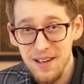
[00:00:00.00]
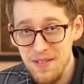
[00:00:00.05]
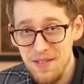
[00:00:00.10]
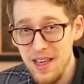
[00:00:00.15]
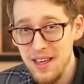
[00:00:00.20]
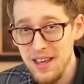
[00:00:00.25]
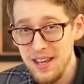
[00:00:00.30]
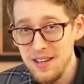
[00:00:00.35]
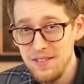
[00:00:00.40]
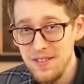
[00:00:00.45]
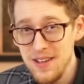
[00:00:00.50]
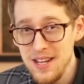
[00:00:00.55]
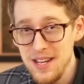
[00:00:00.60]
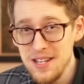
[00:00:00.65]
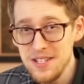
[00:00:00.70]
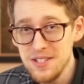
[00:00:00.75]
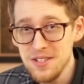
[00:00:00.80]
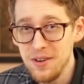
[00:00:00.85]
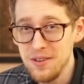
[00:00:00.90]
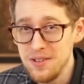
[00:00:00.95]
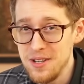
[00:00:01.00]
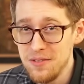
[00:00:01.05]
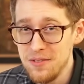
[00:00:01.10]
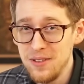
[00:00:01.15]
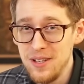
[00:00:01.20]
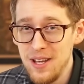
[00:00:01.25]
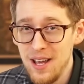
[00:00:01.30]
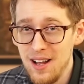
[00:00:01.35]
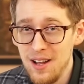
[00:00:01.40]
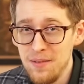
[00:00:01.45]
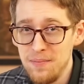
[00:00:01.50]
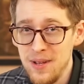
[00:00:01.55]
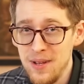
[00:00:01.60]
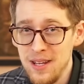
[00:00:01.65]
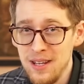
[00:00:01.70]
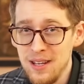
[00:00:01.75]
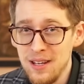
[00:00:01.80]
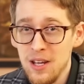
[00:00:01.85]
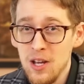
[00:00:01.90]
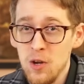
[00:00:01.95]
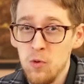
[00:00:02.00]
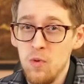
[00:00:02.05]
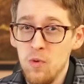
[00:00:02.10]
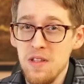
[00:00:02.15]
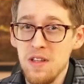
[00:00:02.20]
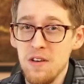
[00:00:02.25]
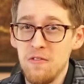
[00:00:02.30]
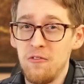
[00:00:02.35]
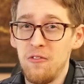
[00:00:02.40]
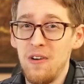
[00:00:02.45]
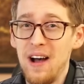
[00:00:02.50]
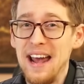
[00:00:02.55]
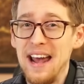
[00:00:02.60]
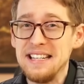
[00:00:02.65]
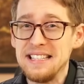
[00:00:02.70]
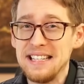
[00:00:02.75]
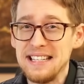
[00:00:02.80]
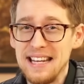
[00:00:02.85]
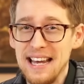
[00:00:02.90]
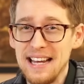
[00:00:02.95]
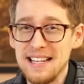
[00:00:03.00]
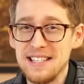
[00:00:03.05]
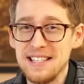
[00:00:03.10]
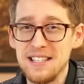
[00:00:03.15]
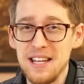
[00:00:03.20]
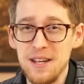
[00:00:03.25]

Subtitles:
the EVs are definitely helping with a fight against